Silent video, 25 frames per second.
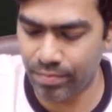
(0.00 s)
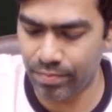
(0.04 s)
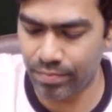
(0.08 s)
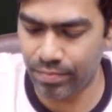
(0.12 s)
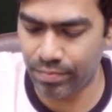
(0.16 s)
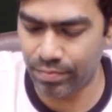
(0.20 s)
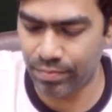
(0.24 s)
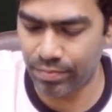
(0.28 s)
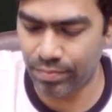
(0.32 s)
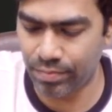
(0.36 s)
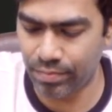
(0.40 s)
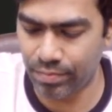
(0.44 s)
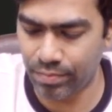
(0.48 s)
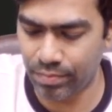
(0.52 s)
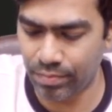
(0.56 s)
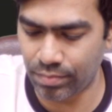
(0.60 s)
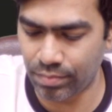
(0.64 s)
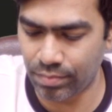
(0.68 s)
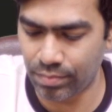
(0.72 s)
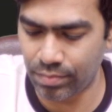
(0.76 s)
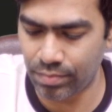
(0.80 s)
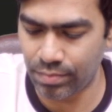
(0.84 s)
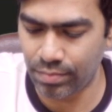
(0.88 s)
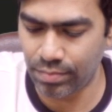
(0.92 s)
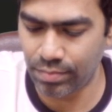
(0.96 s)

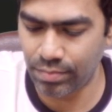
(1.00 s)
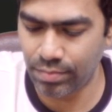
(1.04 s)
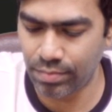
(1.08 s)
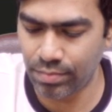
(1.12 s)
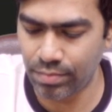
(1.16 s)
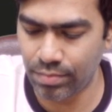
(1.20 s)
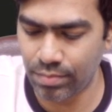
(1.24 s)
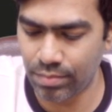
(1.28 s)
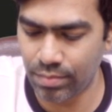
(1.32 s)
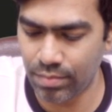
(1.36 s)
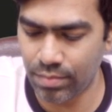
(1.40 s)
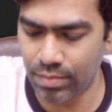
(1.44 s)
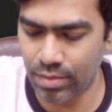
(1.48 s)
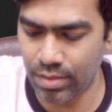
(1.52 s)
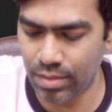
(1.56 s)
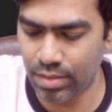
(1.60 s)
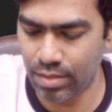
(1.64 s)
No one is speaking in this clip.